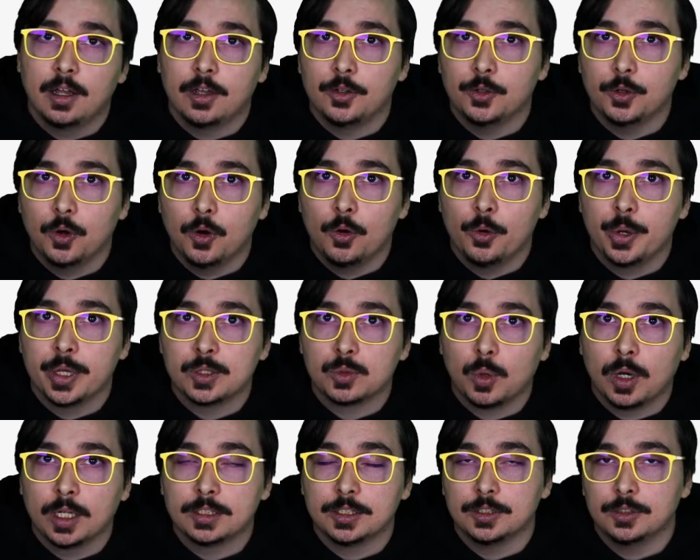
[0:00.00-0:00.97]
You always
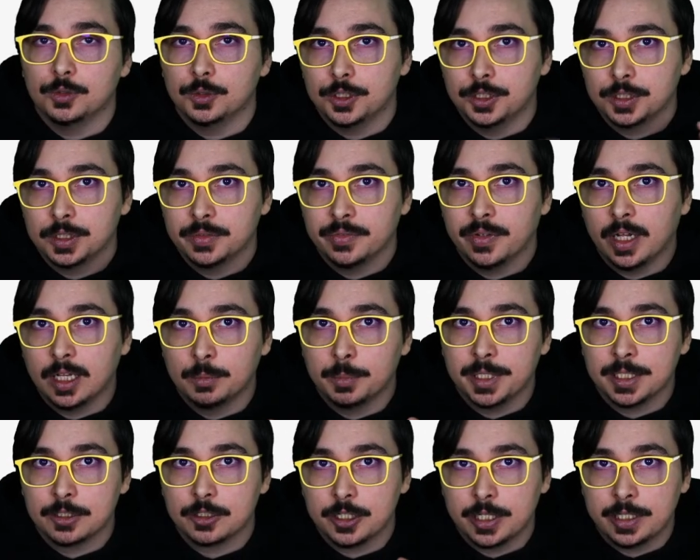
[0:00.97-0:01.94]
want to do your
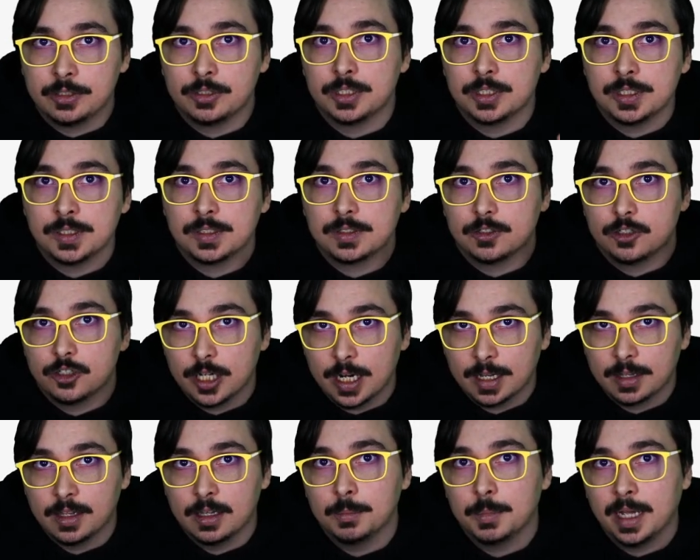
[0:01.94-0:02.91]
development changes,
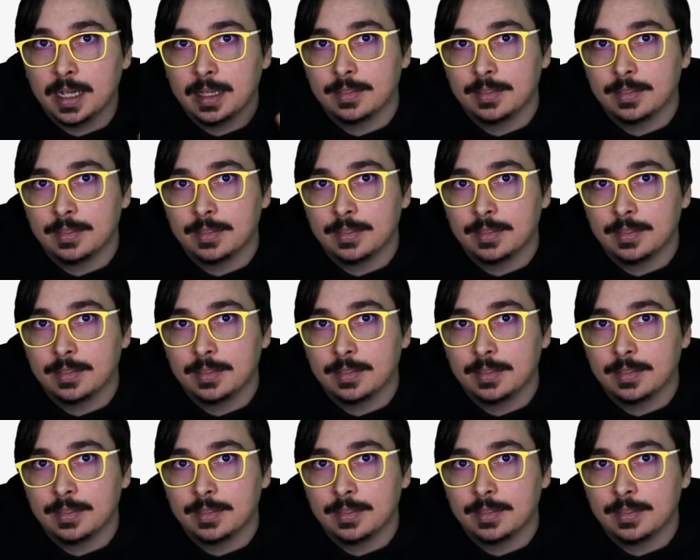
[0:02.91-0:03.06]
check them,